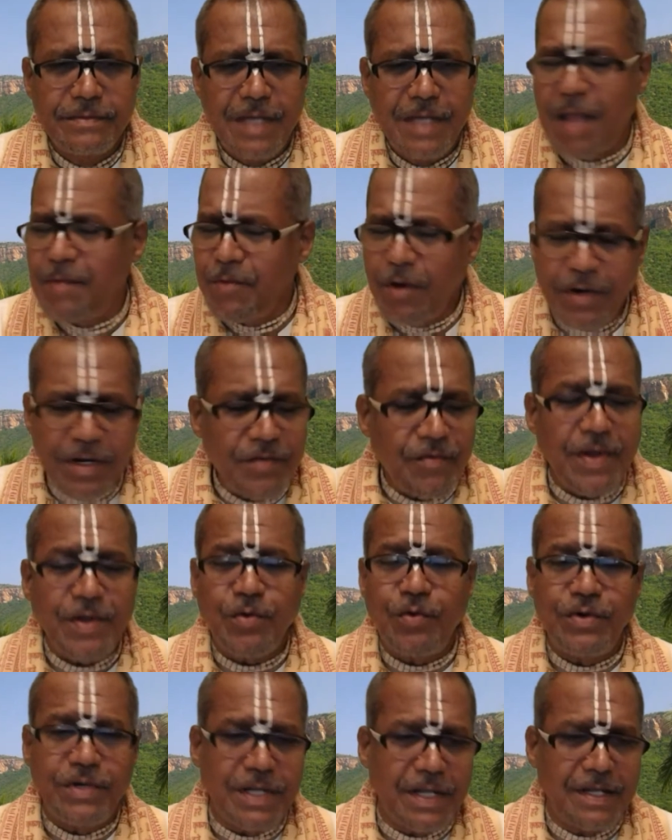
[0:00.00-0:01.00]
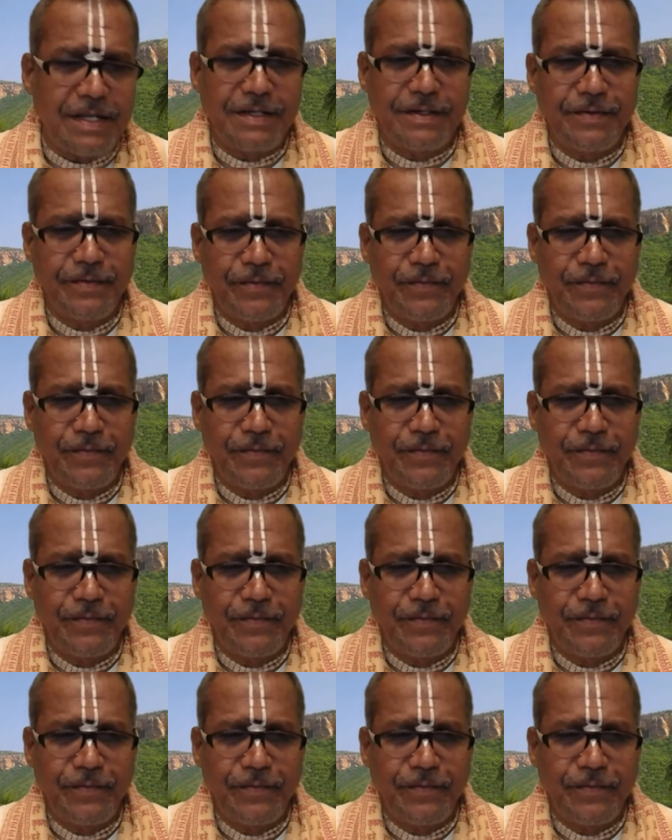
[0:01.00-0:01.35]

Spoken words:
I am not in Vaikuntha.